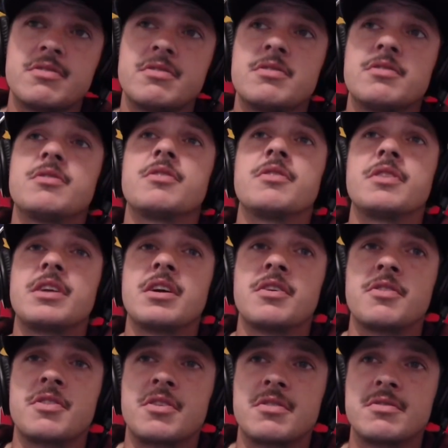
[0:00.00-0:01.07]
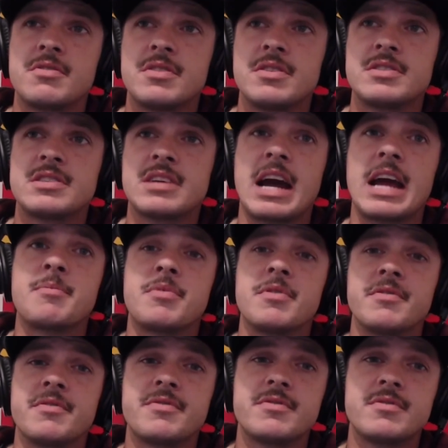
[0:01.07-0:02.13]
or the other type
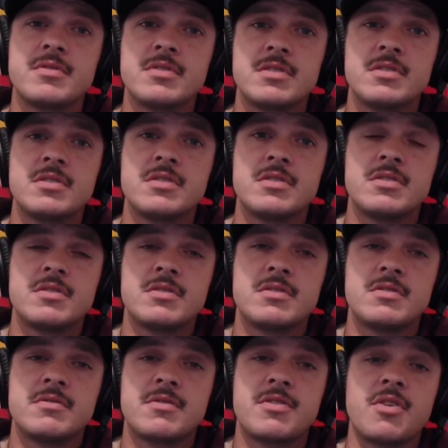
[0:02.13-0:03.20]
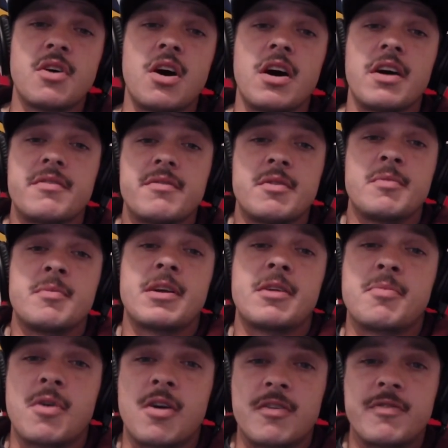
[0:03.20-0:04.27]
of thought about a
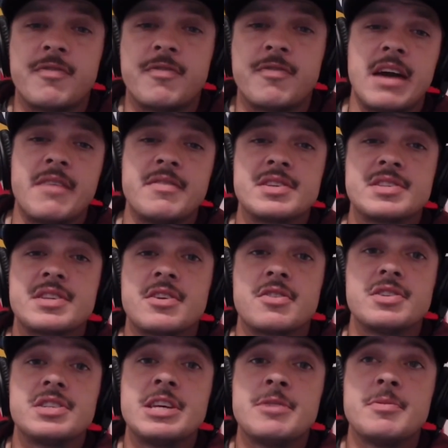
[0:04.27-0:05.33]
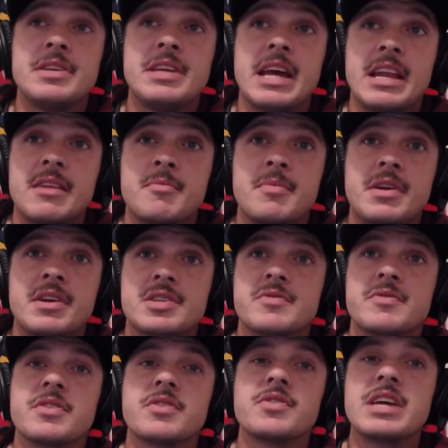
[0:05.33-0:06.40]
par 5 is they're intimidated because of
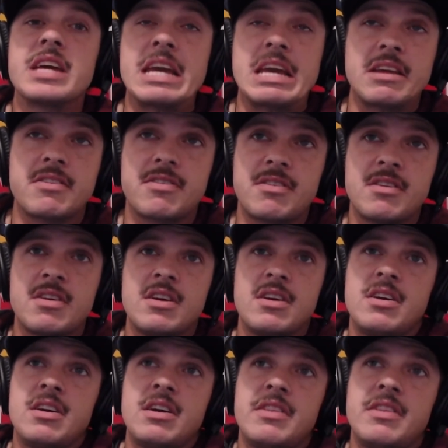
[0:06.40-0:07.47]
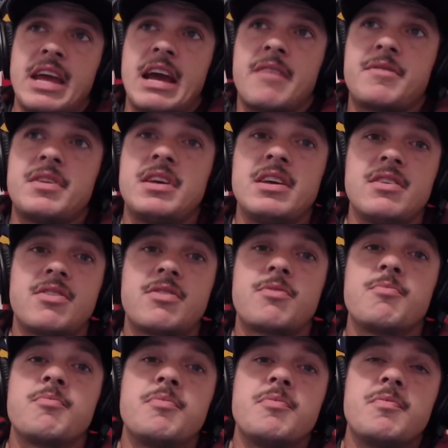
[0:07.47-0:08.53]
the length. They have to hit
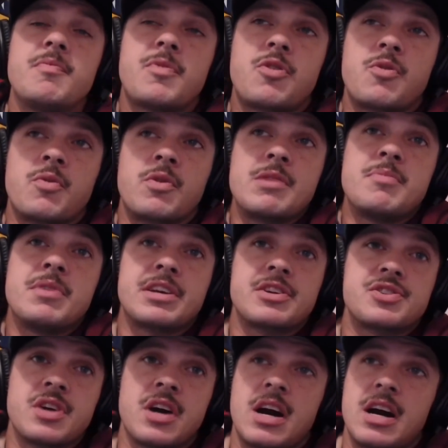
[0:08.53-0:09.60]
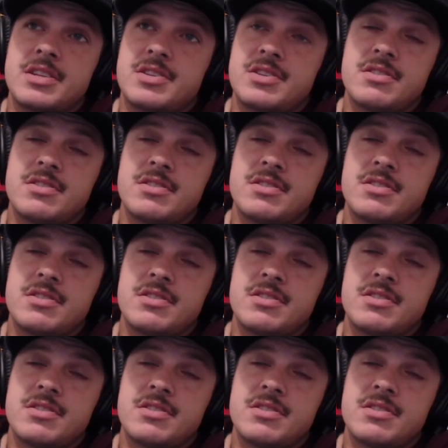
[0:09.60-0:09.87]
3 big shots.